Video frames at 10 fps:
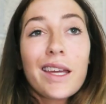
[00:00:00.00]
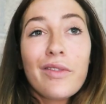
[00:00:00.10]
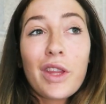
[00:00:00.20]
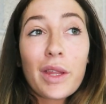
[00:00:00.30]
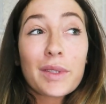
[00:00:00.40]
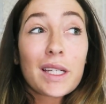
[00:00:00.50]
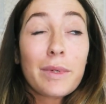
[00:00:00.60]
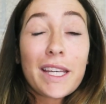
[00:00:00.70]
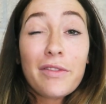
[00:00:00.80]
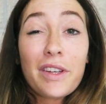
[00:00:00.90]
Even though that was
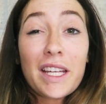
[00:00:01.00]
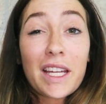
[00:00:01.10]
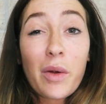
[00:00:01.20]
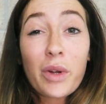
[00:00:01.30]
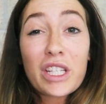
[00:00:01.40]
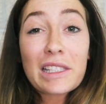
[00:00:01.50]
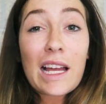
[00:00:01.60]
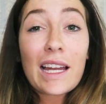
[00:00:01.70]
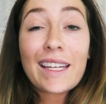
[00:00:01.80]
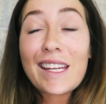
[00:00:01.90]
gonna be convenient, we just
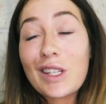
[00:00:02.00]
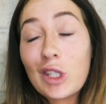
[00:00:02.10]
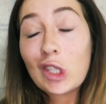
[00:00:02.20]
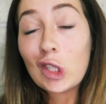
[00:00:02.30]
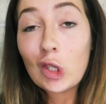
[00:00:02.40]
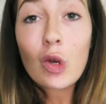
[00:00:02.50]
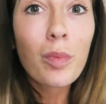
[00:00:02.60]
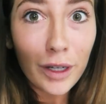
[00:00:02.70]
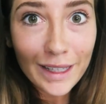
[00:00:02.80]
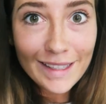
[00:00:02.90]
got it in
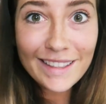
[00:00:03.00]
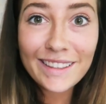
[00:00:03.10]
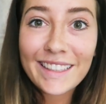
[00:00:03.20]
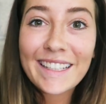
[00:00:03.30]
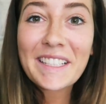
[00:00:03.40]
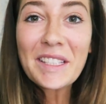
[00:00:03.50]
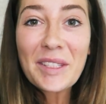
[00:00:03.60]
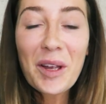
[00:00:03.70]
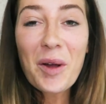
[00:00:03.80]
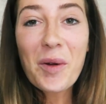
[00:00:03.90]
super easily.
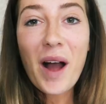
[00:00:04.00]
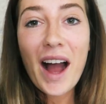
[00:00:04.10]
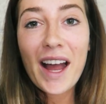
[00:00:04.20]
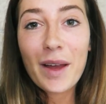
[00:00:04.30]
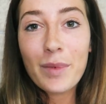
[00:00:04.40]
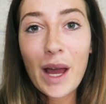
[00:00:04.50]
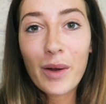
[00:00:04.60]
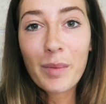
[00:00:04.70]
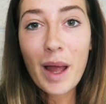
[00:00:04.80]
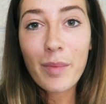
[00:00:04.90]
So I am
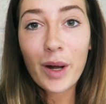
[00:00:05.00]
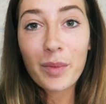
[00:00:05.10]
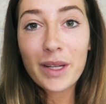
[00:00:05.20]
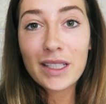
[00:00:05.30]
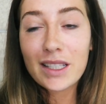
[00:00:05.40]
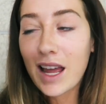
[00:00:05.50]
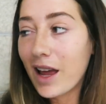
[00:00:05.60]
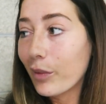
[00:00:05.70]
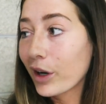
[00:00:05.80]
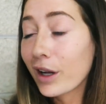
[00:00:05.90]
now at my apartment
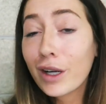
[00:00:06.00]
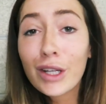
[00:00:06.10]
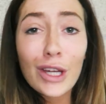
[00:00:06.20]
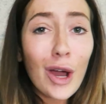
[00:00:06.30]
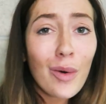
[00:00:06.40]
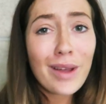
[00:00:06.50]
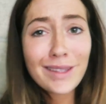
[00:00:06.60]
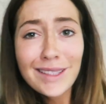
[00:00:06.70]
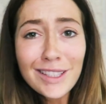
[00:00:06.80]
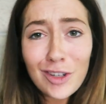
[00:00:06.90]
and we're gonna go
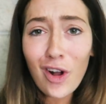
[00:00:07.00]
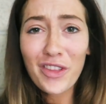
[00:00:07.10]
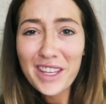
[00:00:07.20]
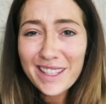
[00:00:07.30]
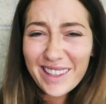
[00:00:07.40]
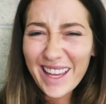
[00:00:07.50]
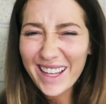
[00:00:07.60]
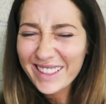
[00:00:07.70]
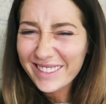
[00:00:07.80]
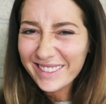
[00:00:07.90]
install this
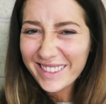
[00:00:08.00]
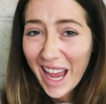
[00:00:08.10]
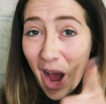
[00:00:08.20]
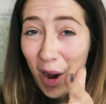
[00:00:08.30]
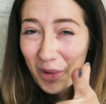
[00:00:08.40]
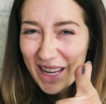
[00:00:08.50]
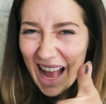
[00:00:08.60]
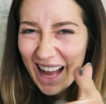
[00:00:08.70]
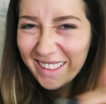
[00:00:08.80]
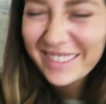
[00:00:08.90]
thing. Oh yeah.